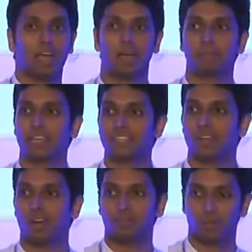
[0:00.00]
I'm
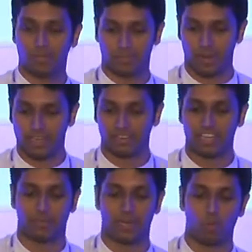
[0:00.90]
guessing a lot of you might have
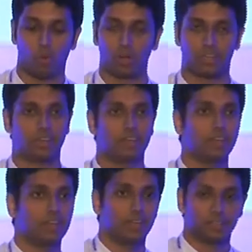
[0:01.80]
guessed by now what
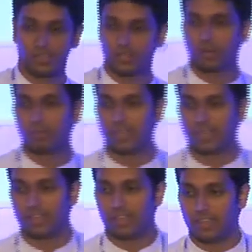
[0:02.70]
this could
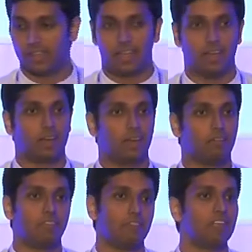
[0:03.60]
be.
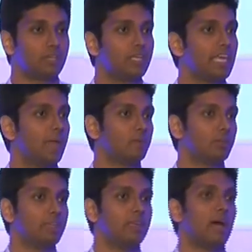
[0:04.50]
We eventually came to
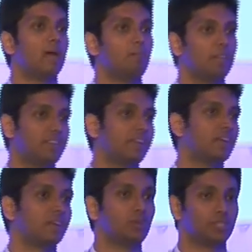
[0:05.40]
the unpleasant
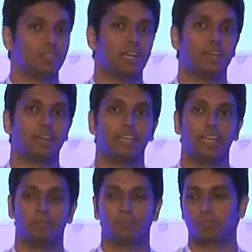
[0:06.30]
conclusion that our
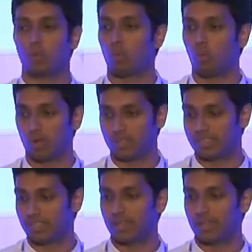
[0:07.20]
game was